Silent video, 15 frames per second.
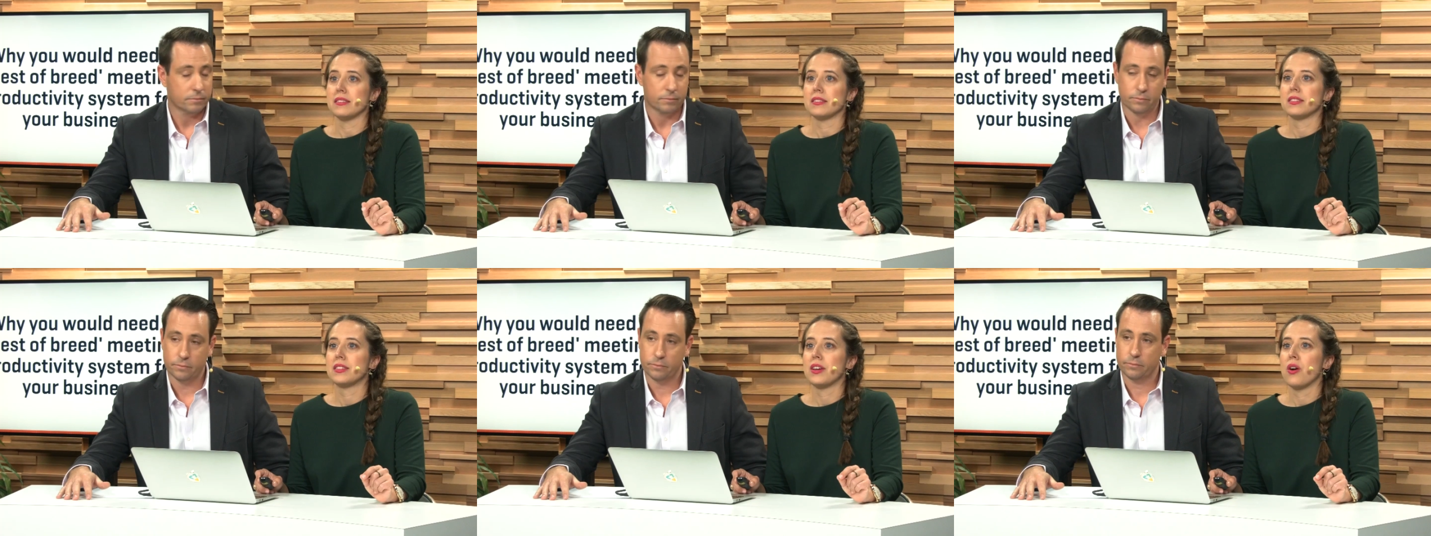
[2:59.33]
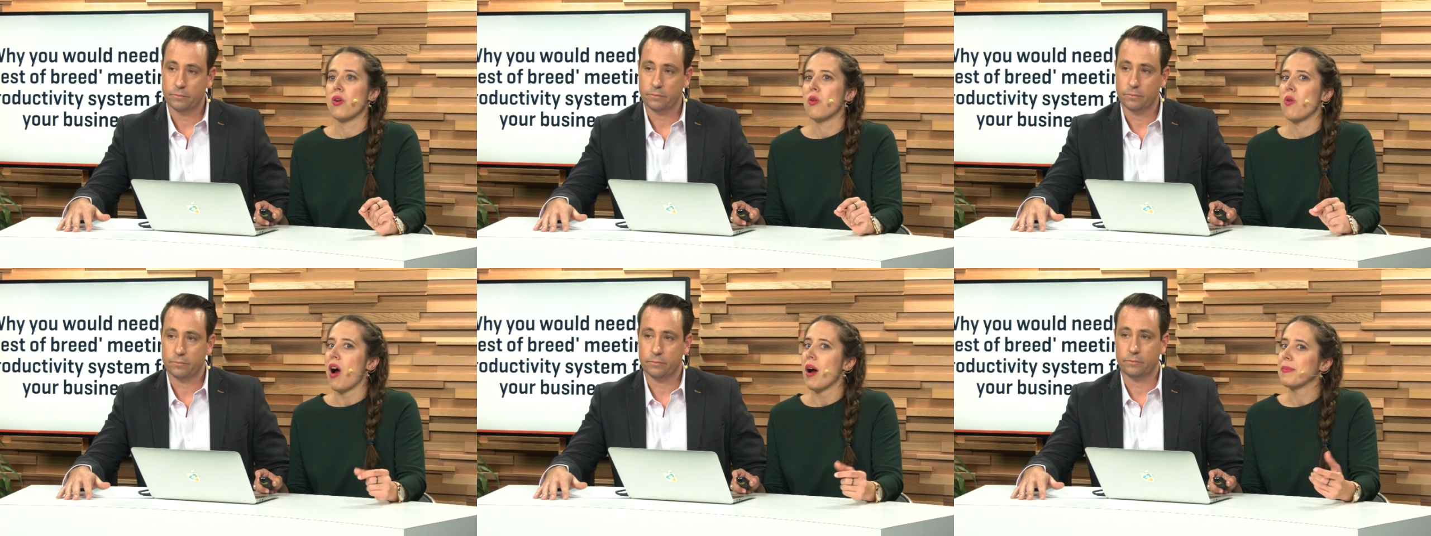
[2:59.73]

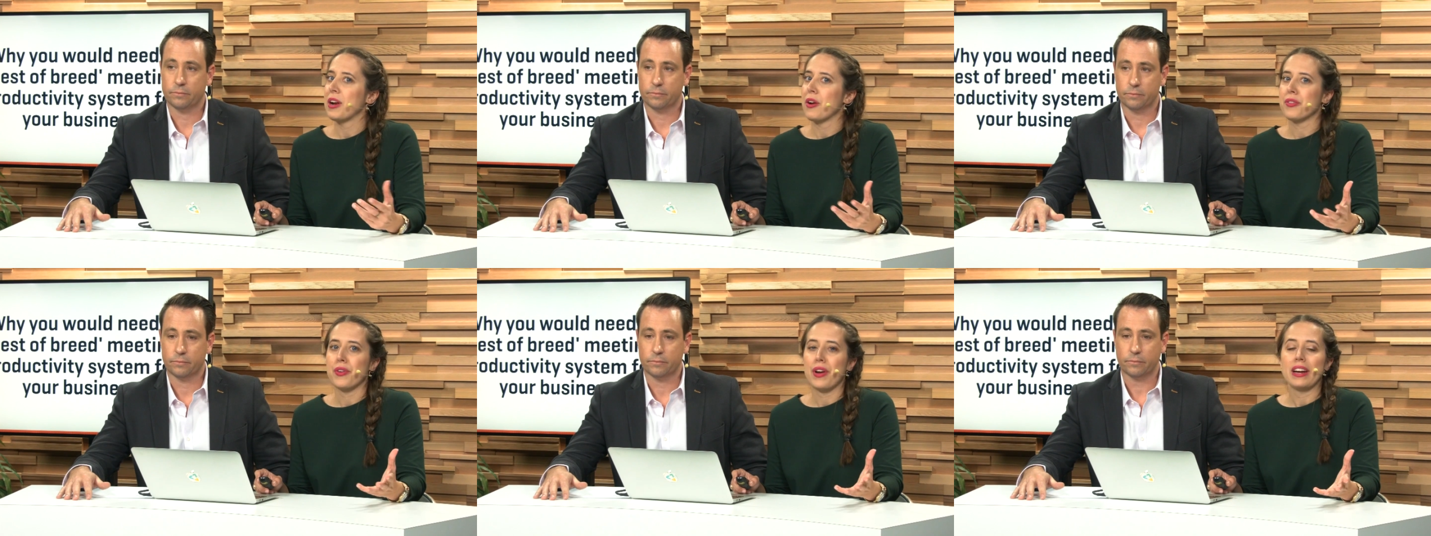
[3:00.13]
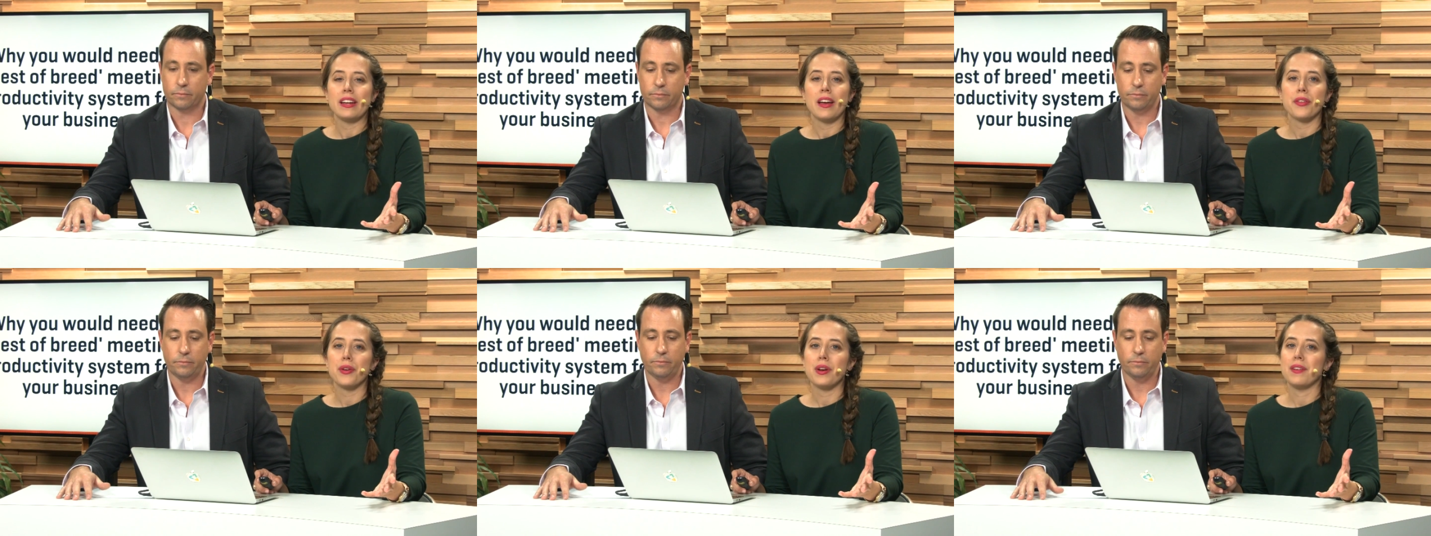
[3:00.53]
Speaker 1: So, I mean, are there any
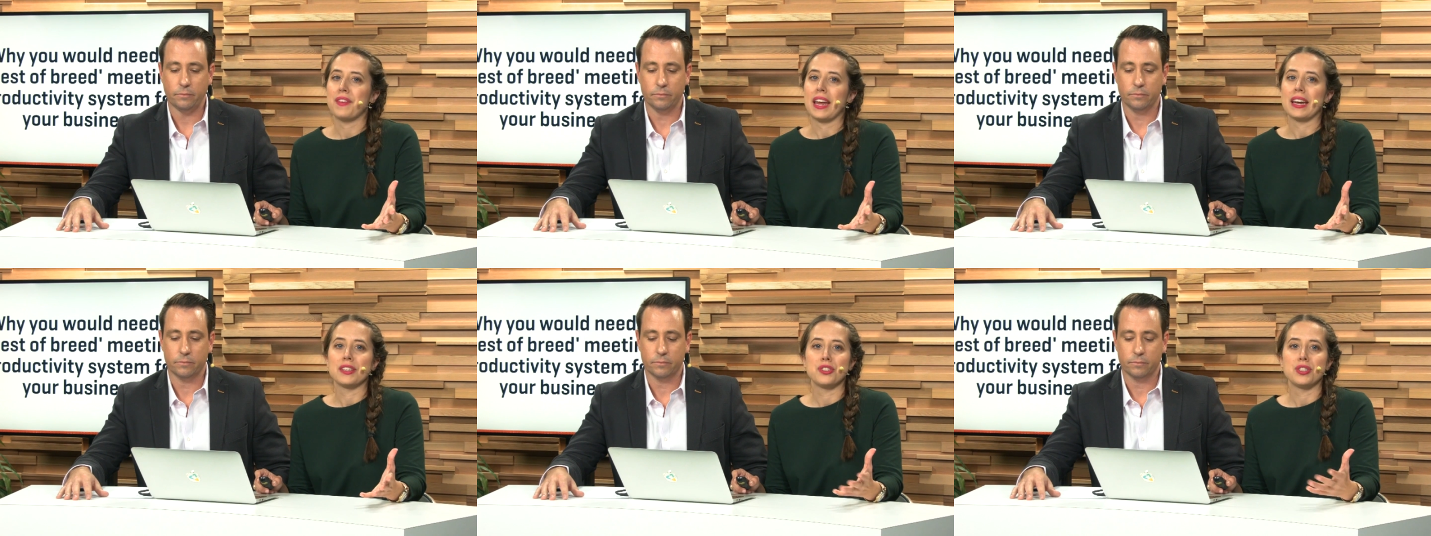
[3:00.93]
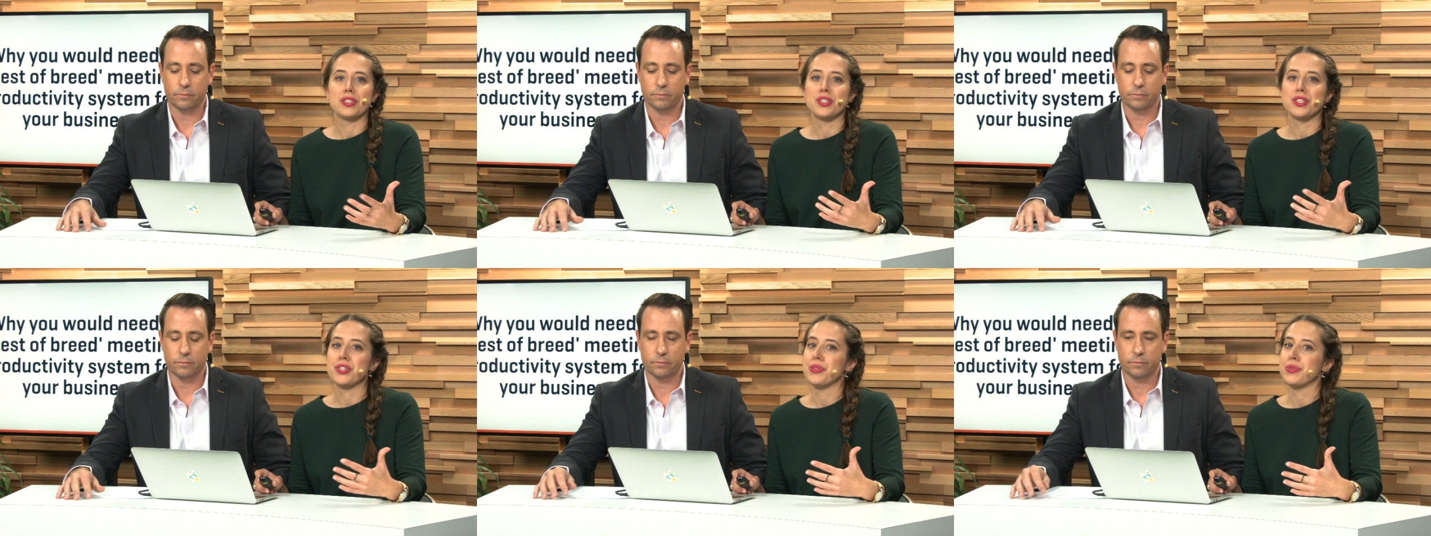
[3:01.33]
other advantages
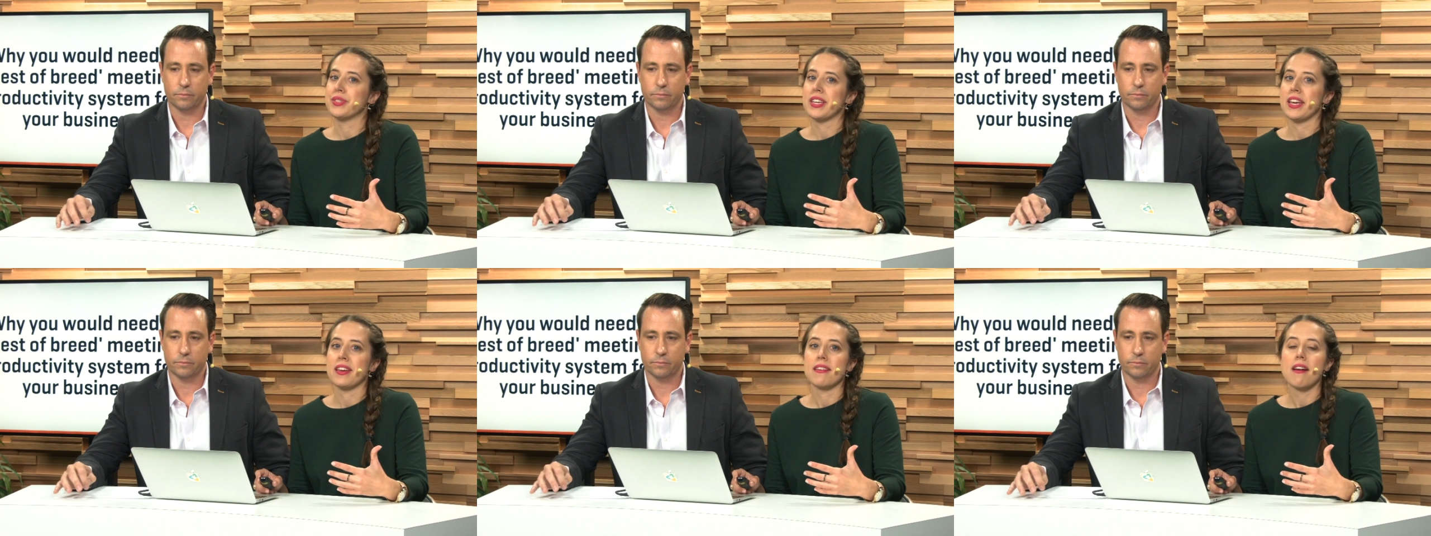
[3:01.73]
to using